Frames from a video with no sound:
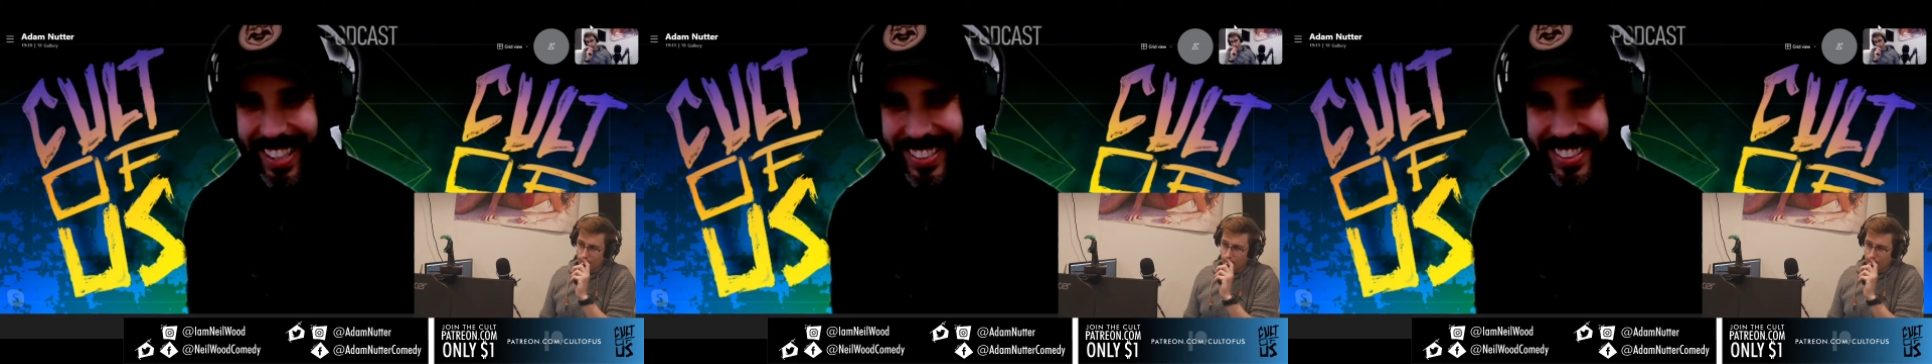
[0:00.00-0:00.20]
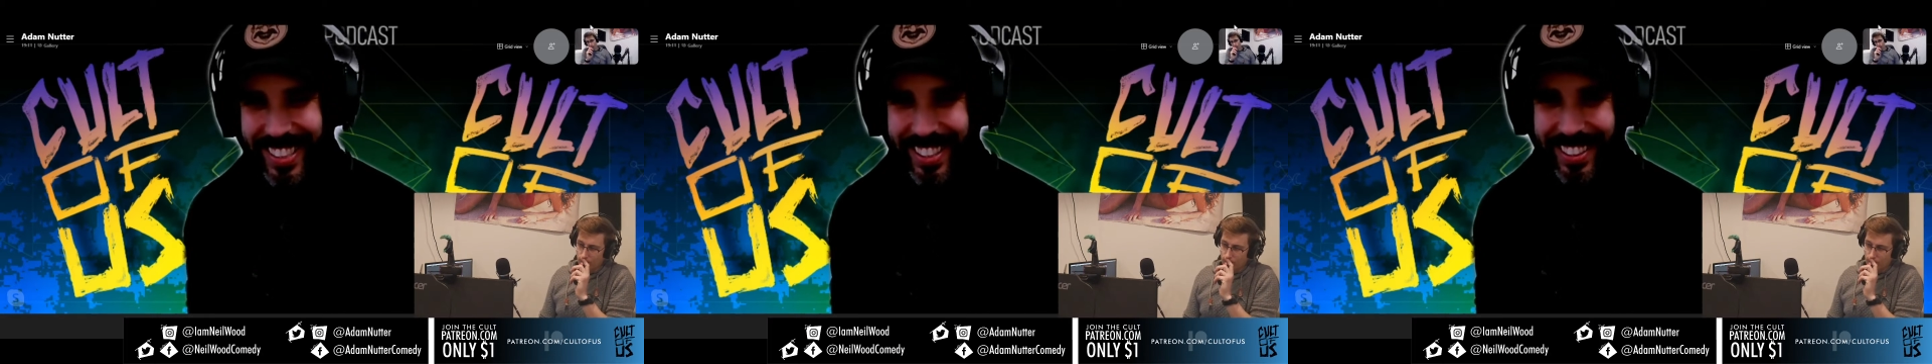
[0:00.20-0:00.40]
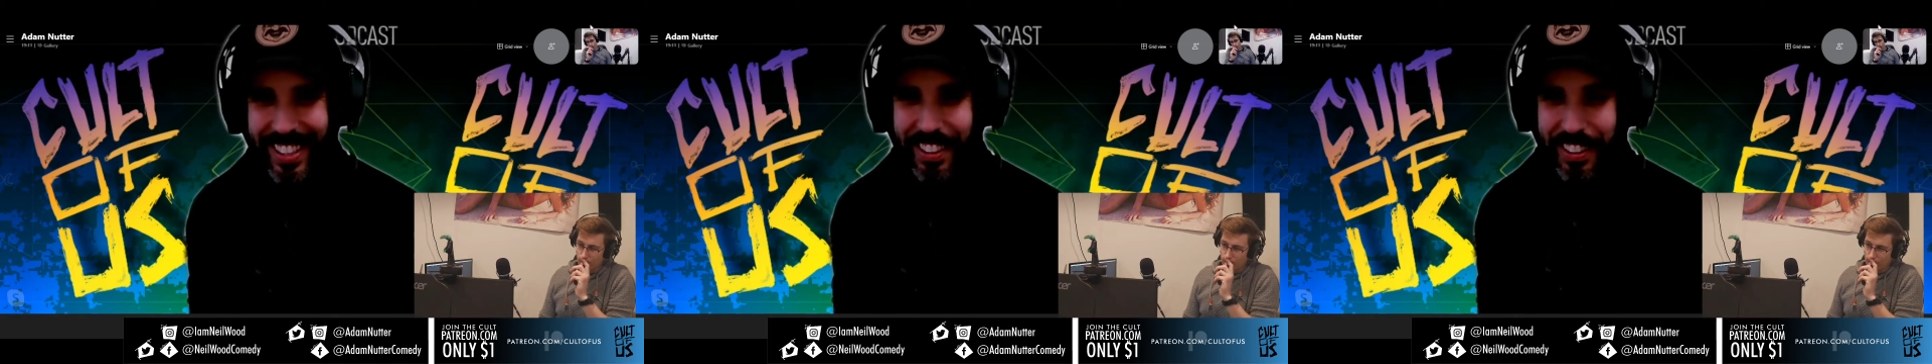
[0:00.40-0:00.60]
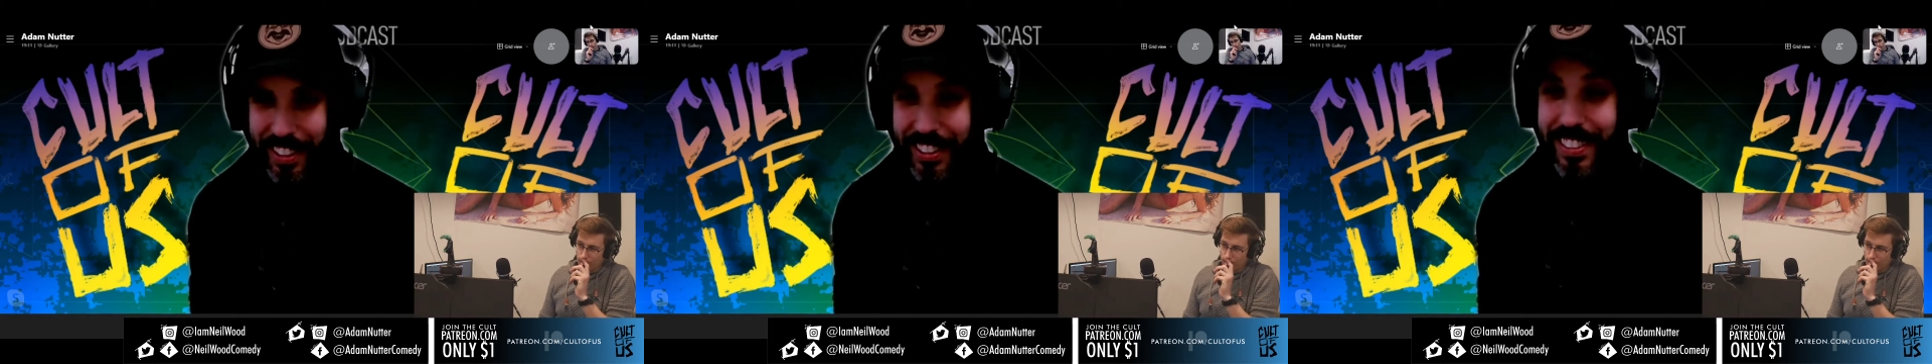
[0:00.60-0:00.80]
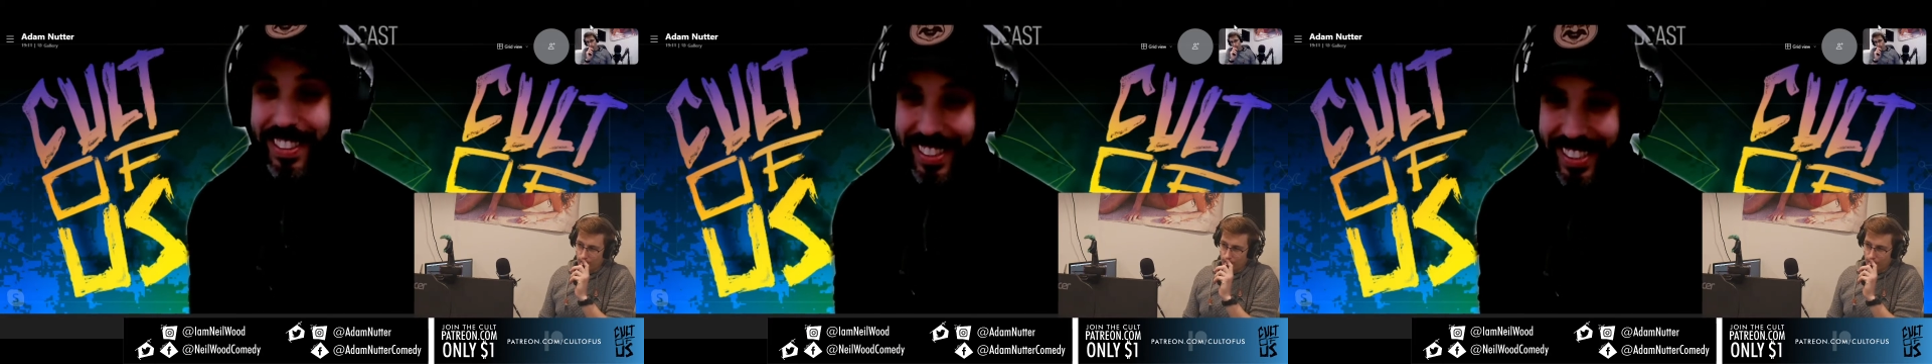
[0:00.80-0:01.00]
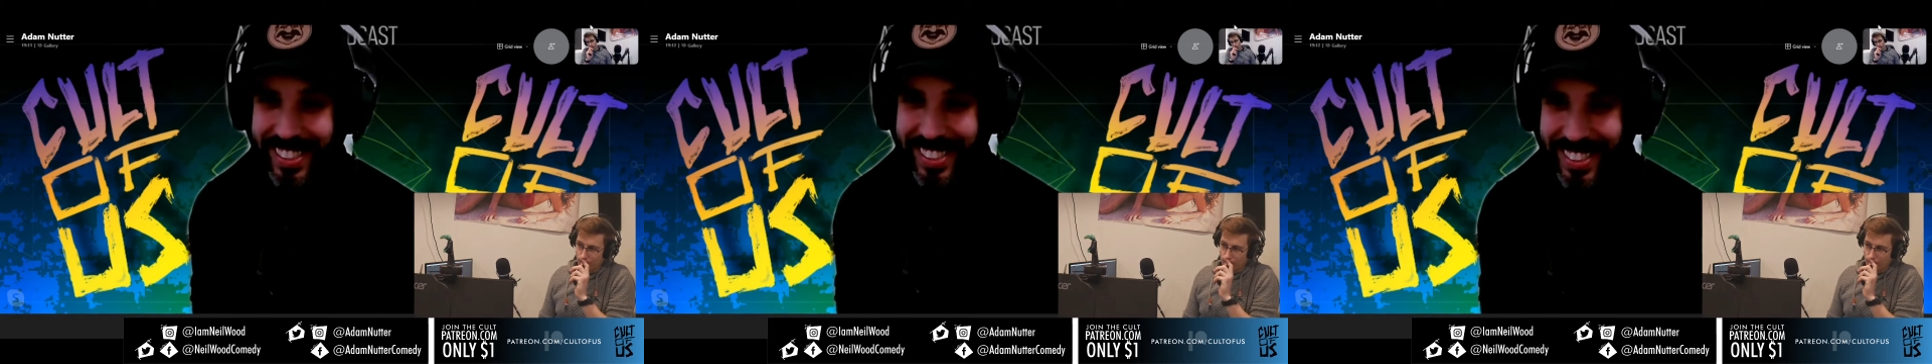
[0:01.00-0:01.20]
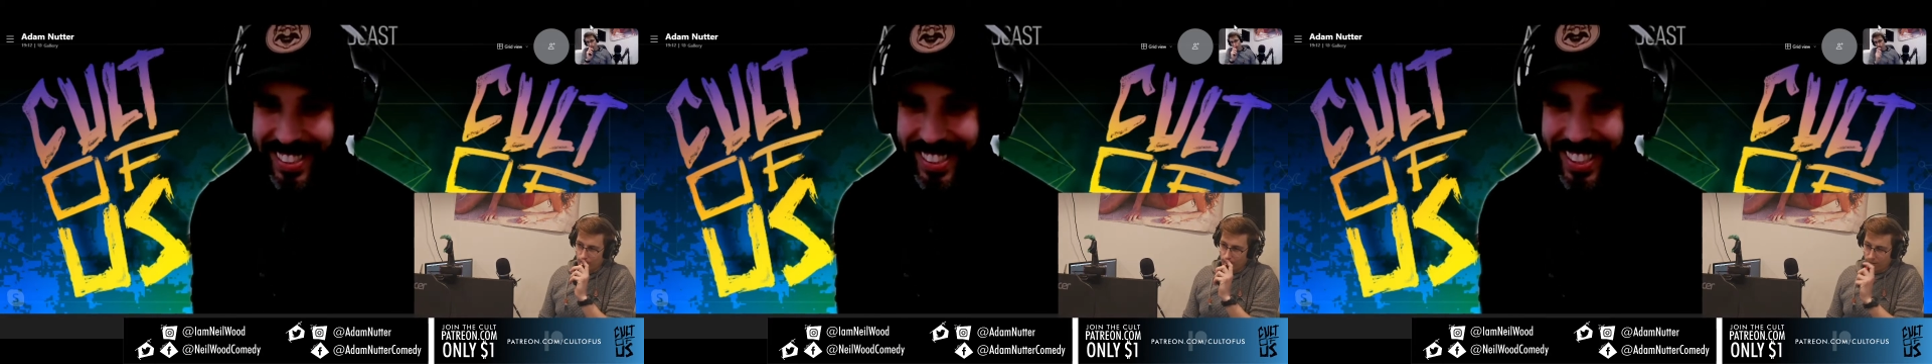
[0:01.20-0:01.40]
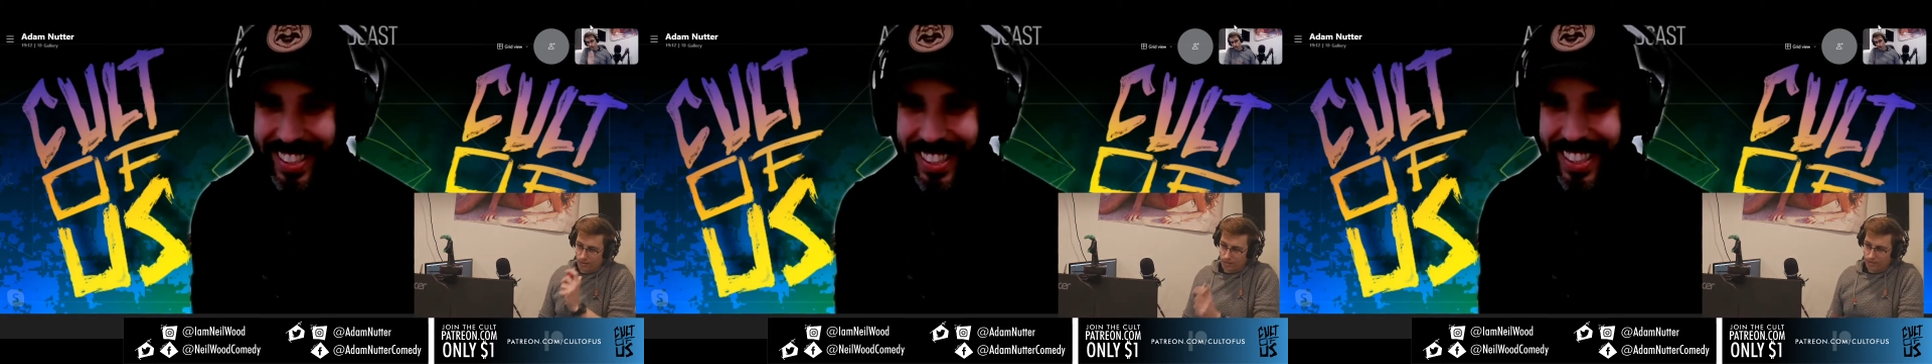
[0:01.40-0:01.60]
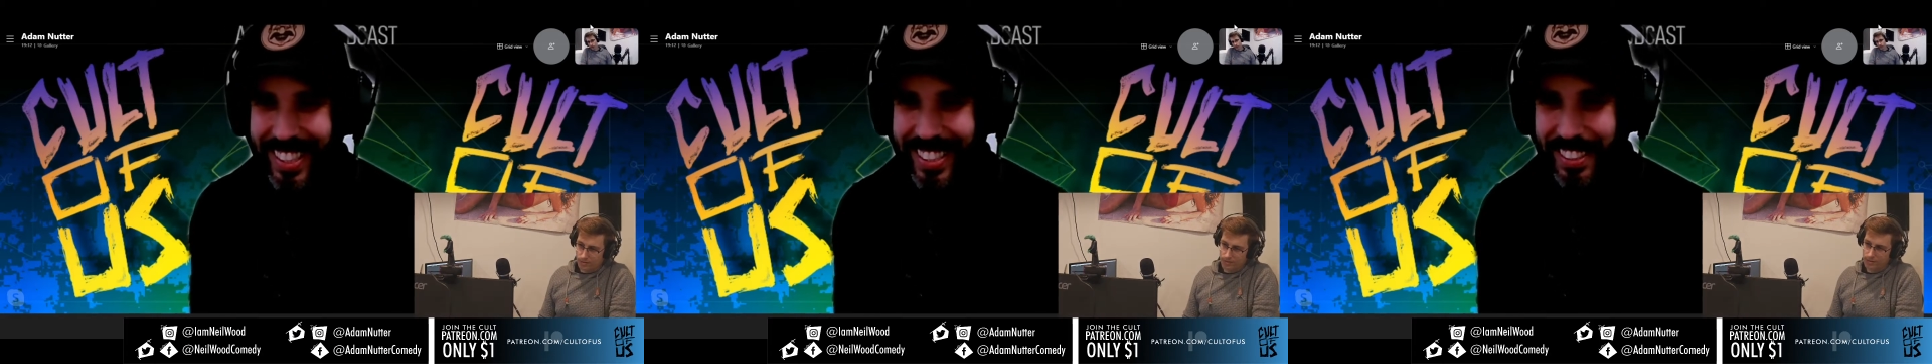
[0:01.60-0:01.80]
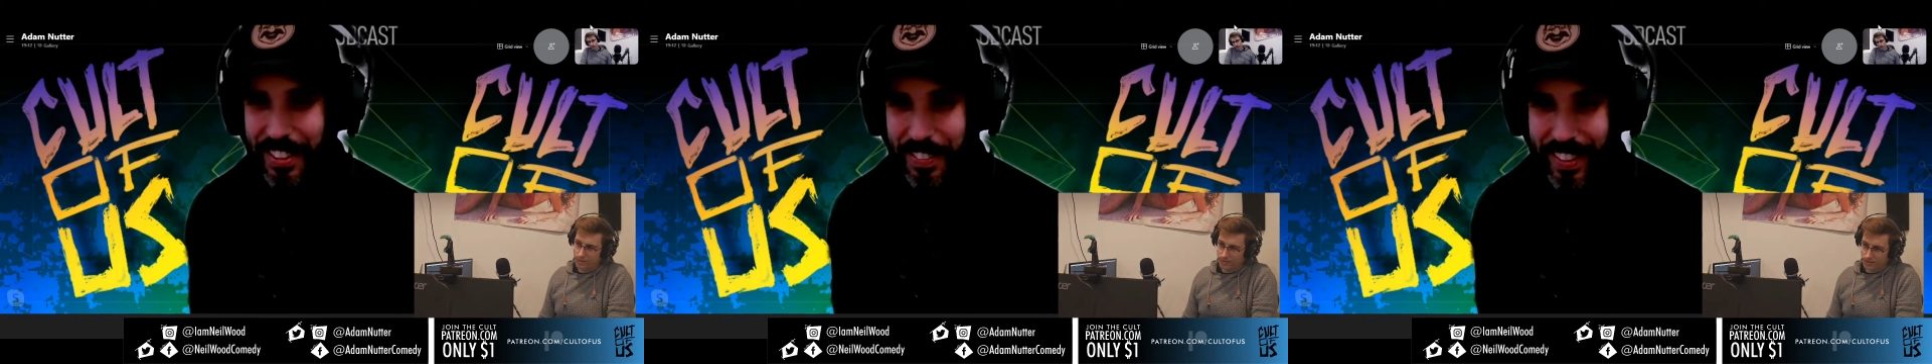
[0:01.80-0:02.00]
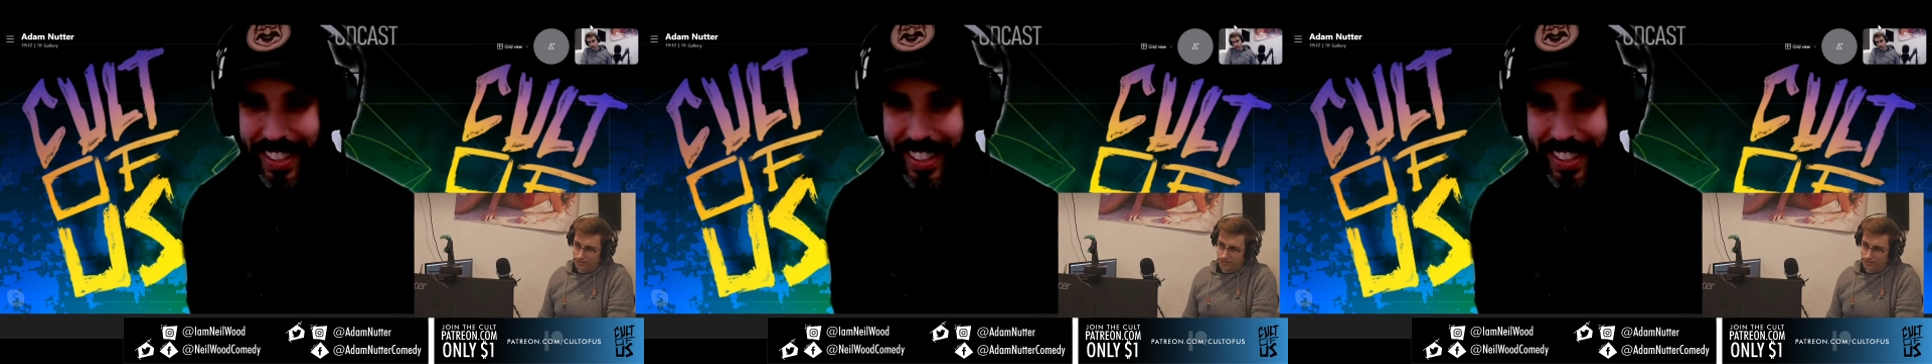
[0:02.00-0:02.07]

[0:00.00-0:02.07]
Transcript: so they were useless to